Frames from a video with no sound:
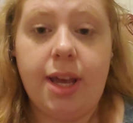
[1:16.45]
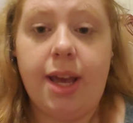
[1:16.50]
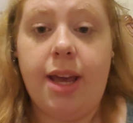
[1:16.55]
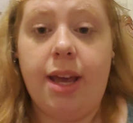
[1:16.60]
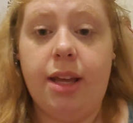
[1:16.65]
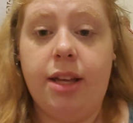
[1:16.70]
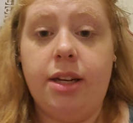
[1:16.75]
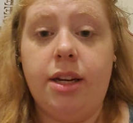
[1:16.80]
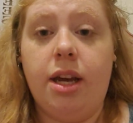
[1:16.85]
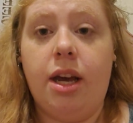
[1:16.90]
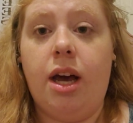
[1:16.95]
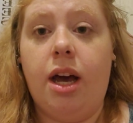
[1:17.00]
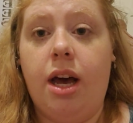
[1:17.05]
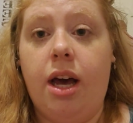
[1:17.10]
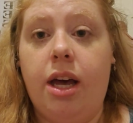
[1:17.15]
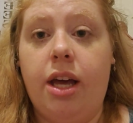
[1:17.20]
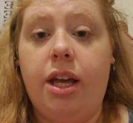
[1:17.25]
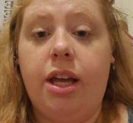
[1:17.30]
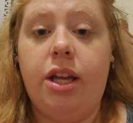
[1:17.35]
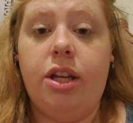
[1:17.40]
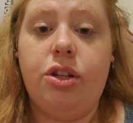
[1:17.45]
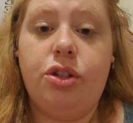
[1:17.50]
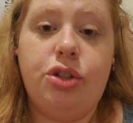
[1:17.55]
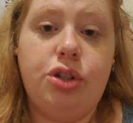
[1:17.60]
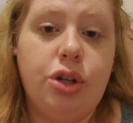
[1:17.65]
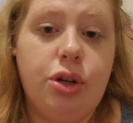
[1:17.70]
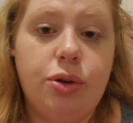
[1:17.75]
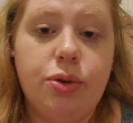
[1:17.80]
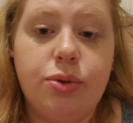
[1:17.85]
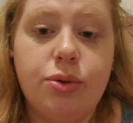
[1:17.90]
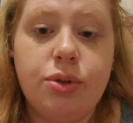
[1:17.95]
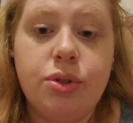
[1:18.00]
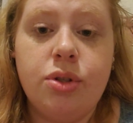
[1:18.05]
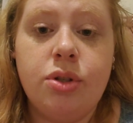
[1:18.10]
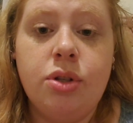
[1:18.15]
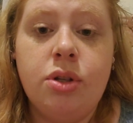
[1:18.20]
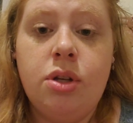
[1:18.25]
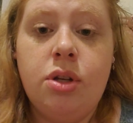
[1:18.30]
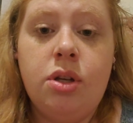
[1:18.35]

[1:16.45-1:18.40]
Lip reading: and I chose